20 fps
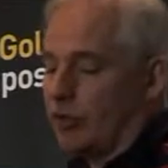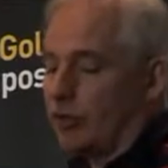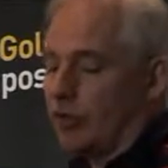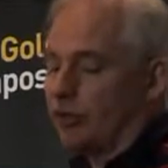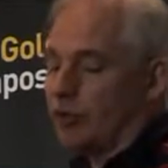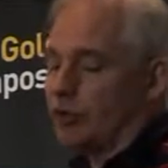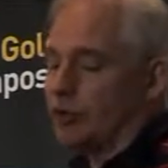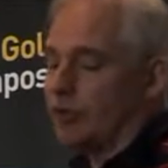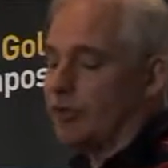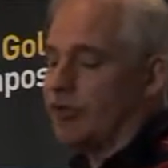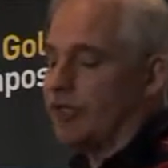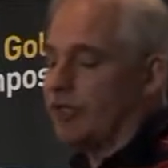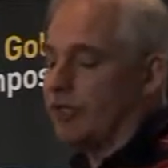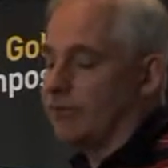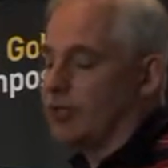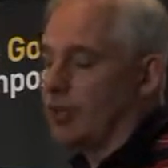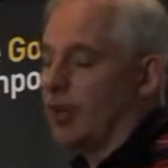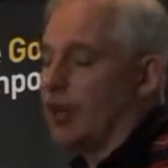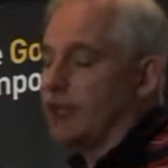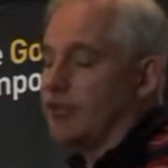1 or 2%
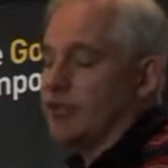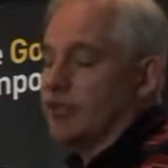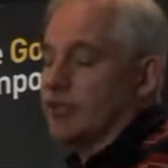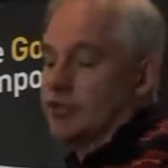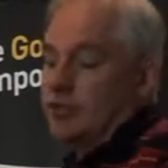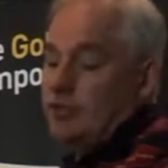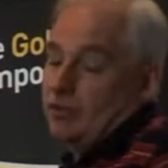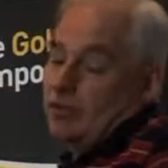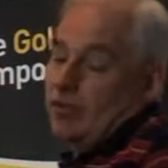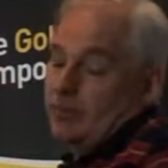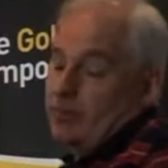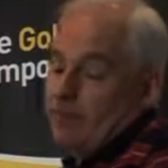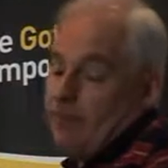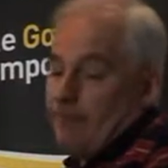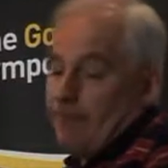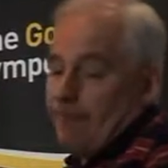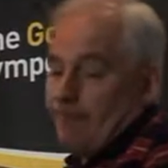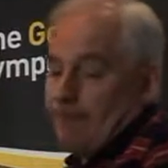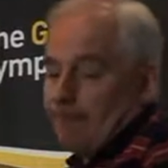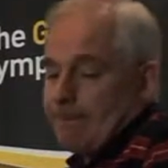of costs.
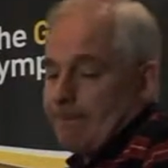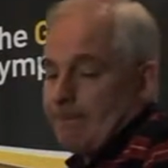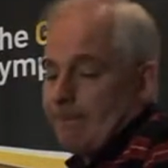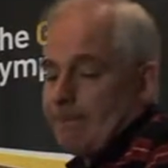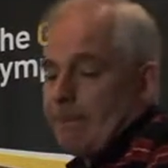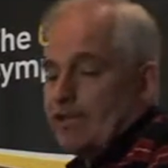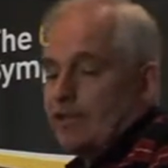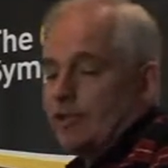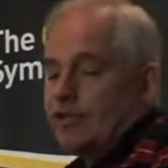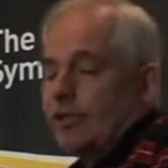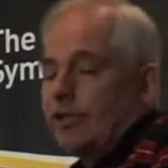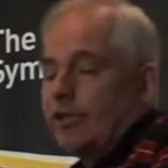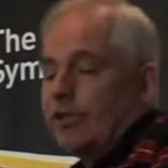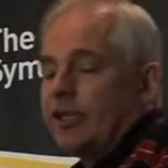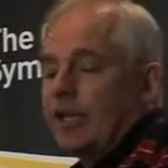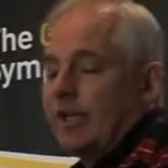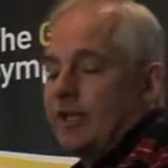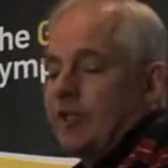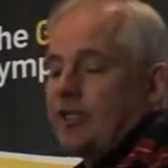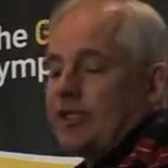So your
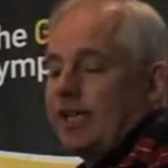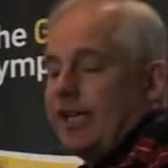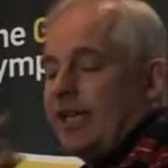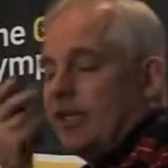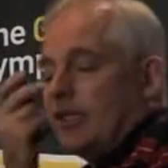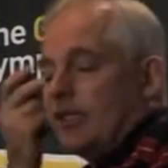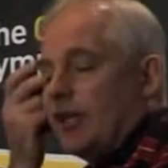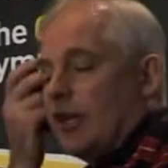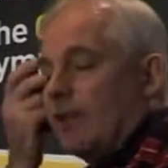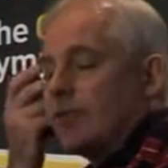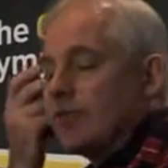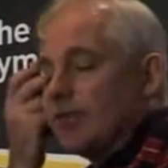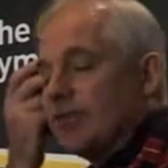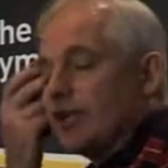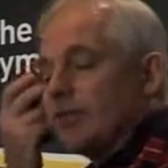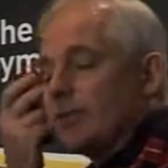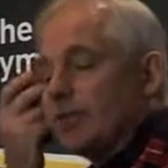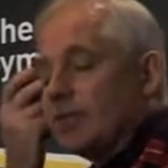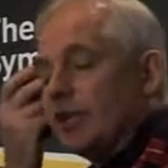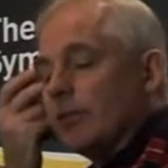income is 10 times
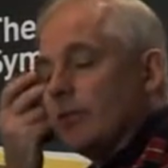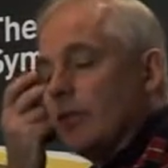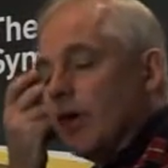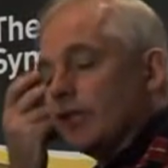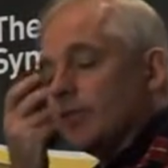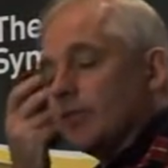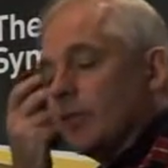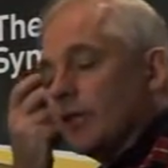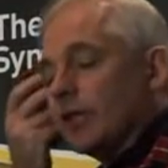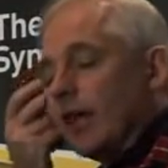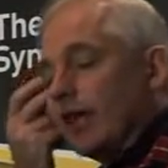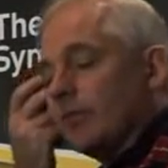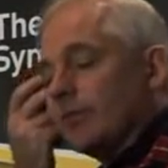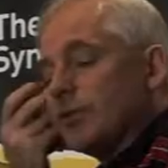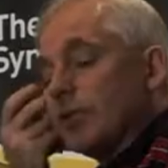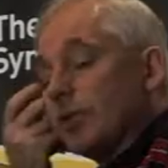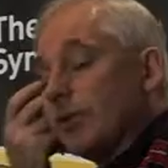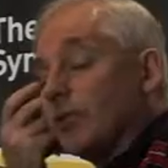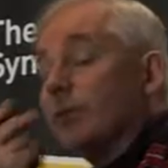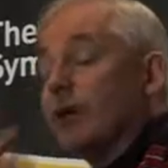6% minus
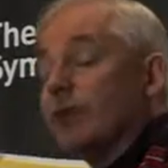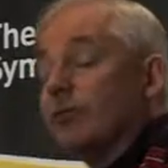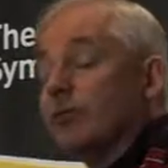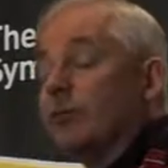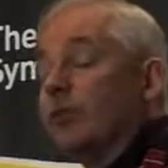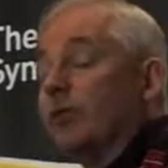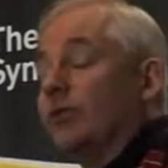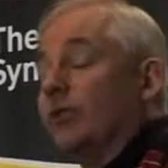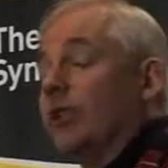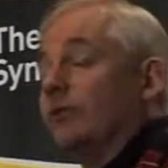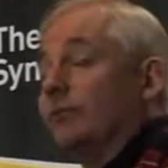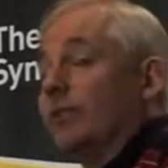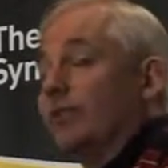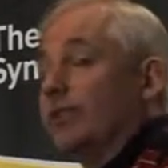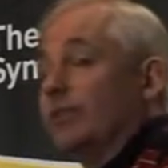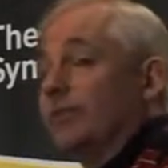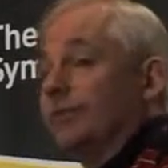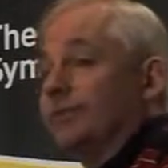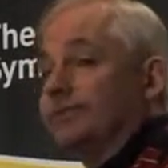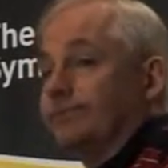1.5%, or about 45%.
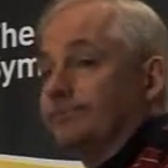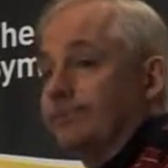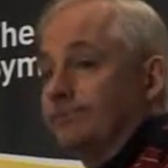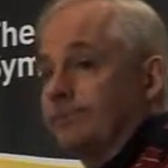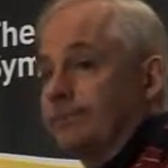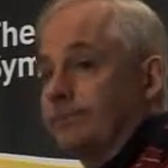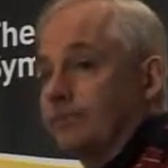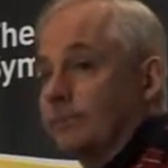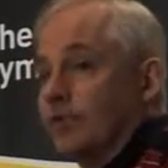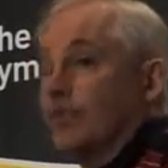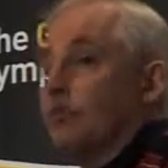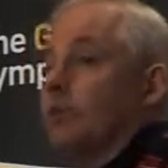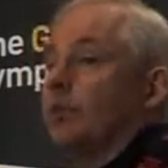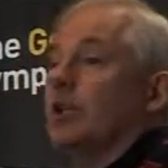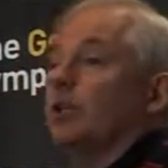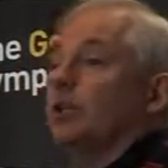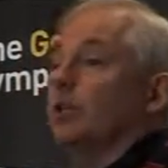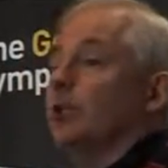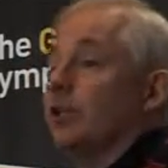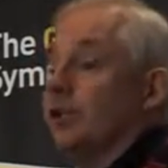So it's a
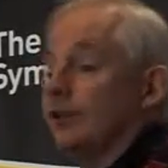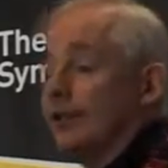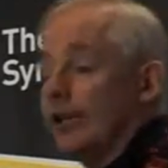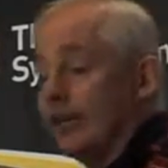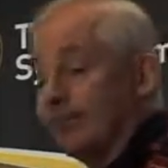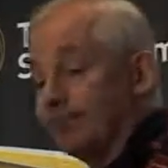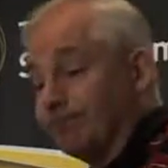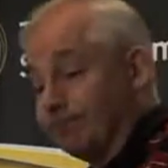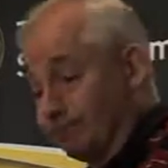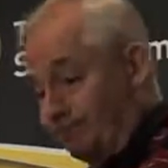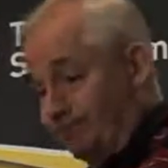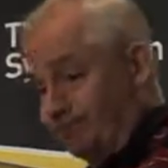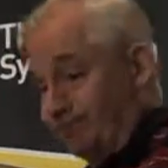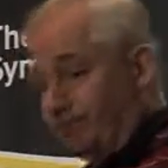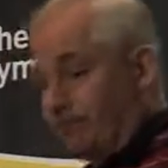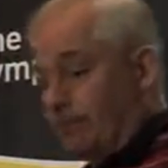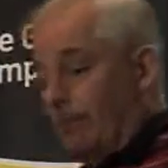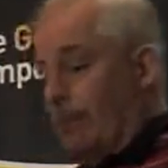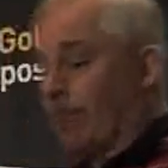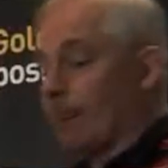pretty lucrative game.
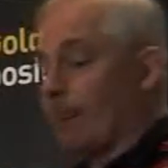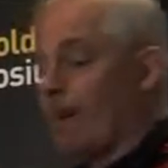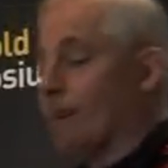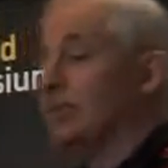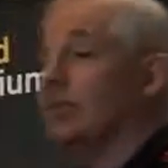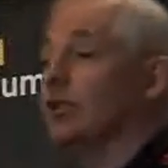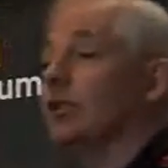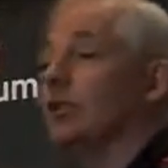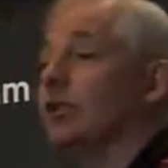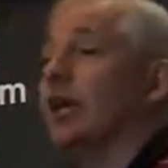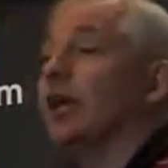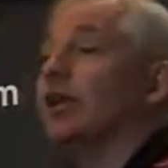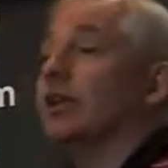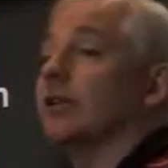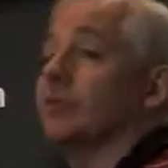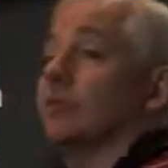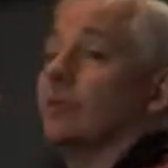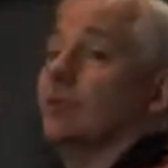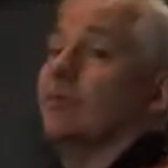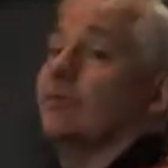I bet you can't
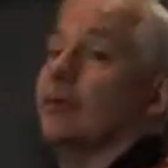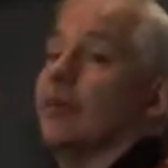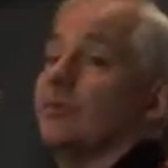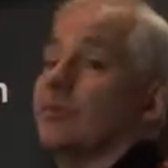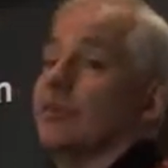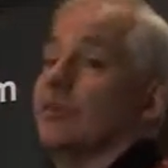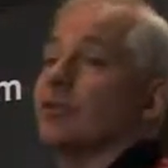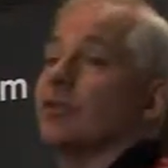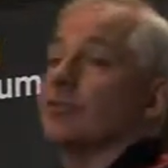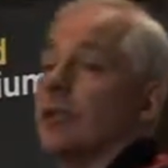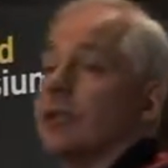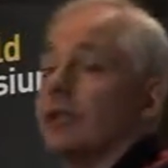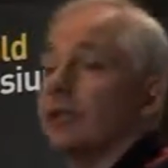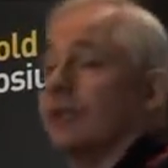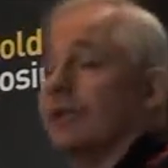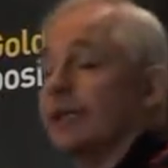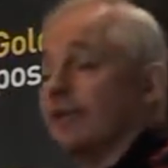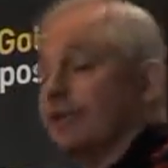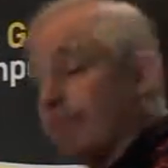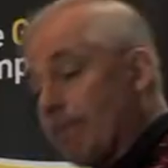get 45% on your money at
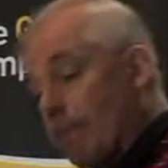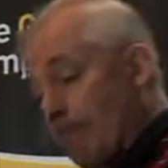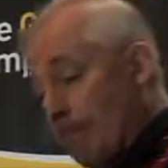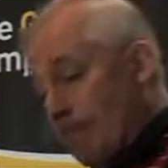a bank.